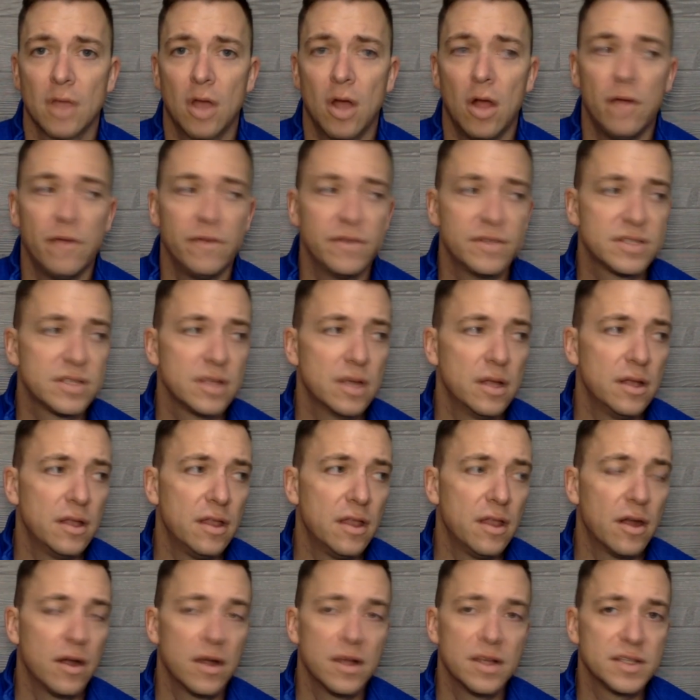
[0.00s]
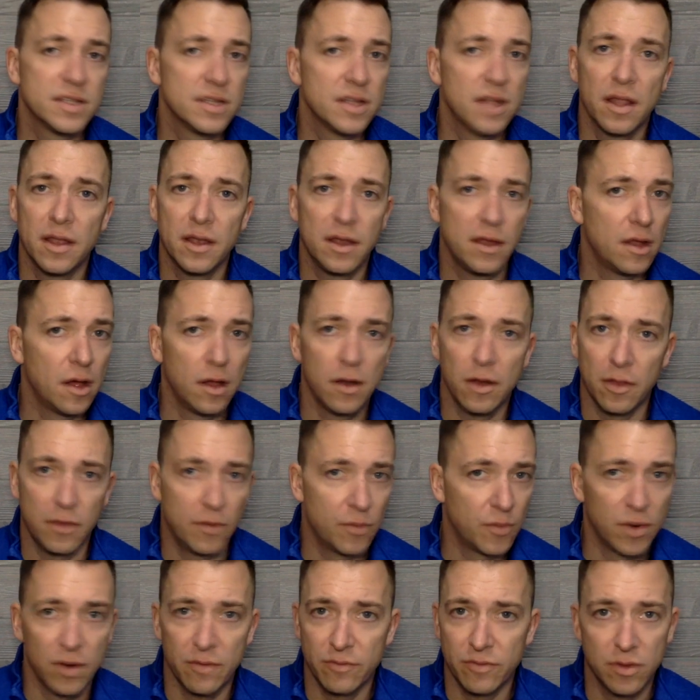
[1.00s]
All of a sudden, there isn't a,
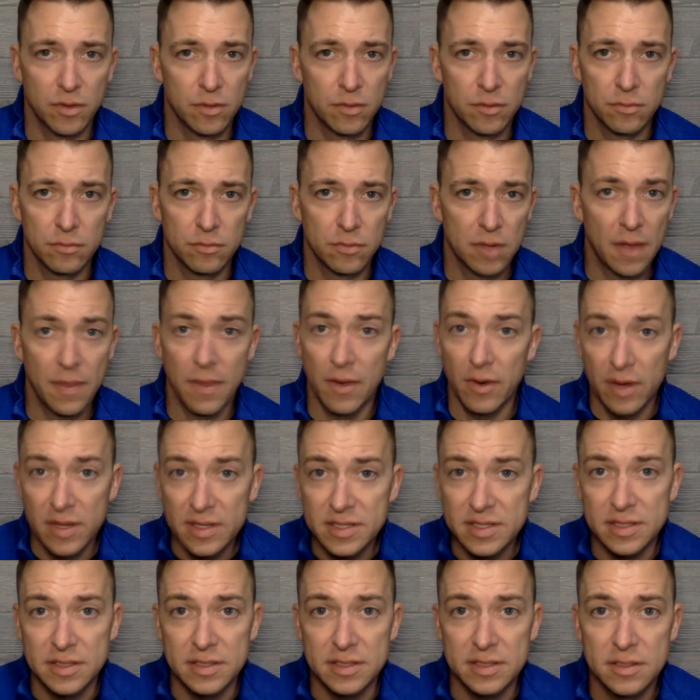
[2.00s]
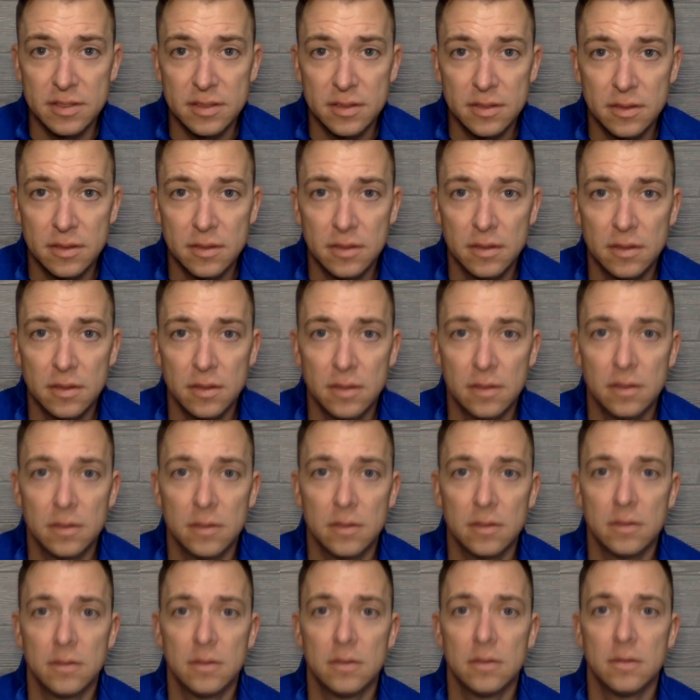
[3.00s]
another one of you. And there isn't.
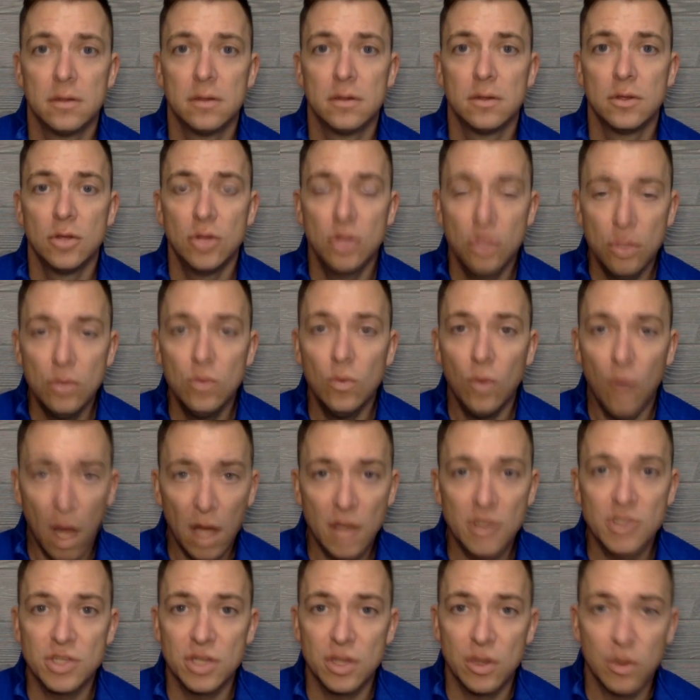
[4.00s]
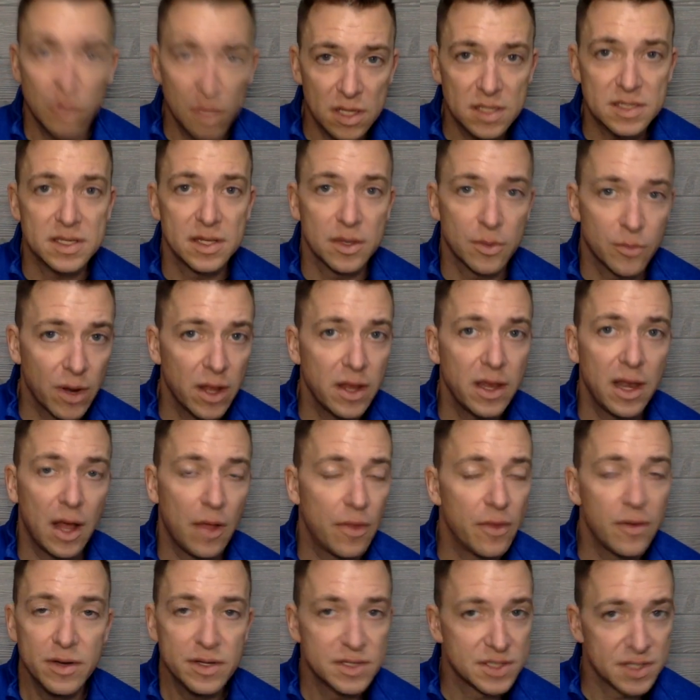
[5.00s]
You watching or listening right
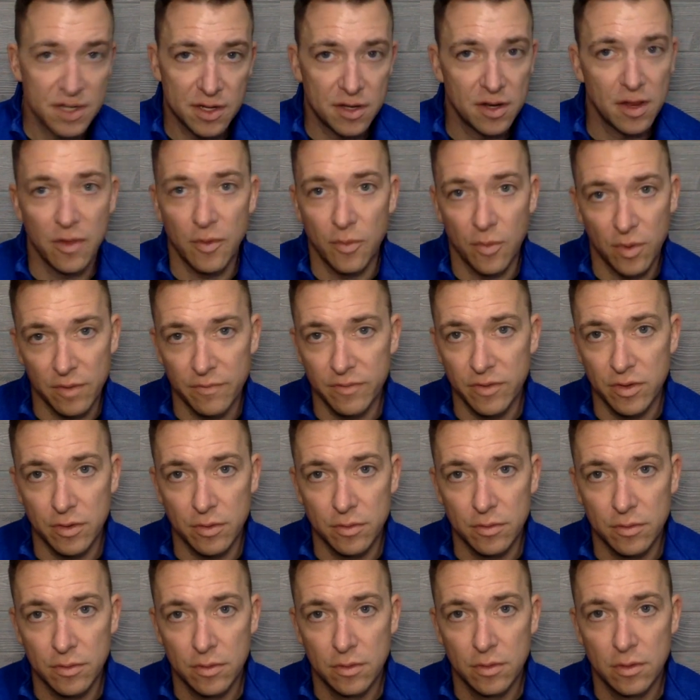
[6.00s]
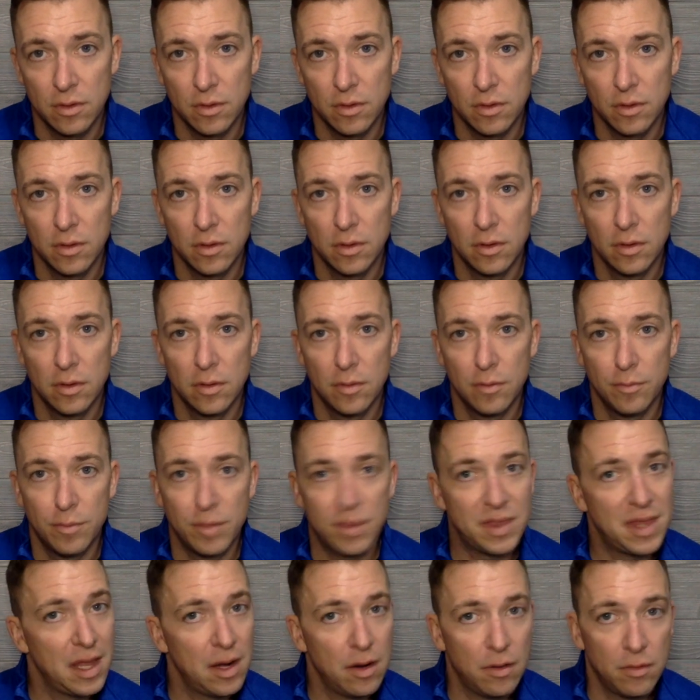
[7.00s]
now, there isn't another one of you.
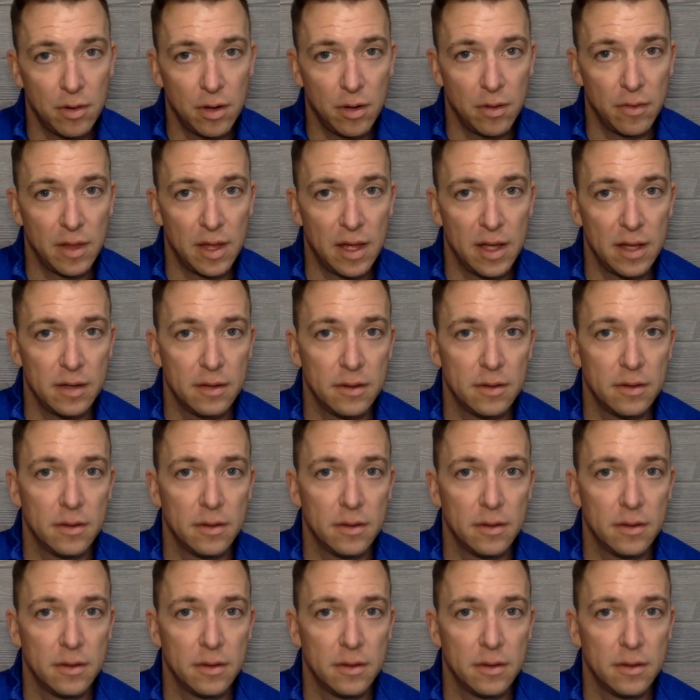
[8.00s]
But they don't know that.